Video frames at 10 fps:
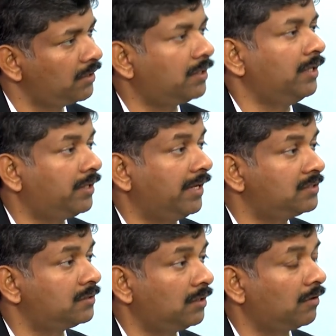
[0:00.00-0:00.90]
It
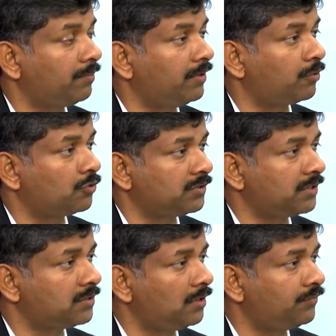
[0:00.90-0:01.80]
takes the development process
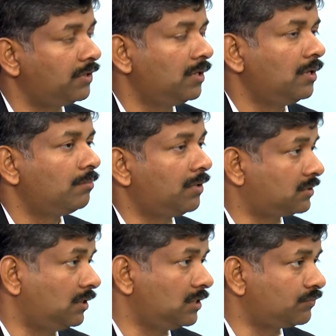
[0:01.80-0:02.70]
itself, plus
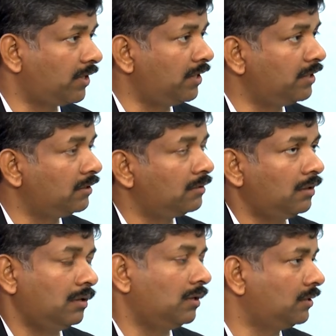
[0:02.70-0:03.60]
there is filing,
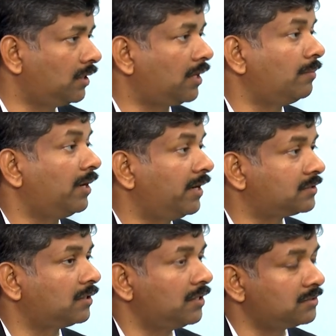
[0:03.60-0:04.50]
the timeline,
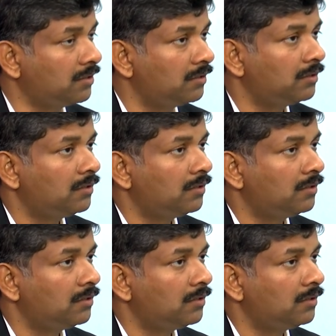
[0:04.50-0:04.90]
etc. is there.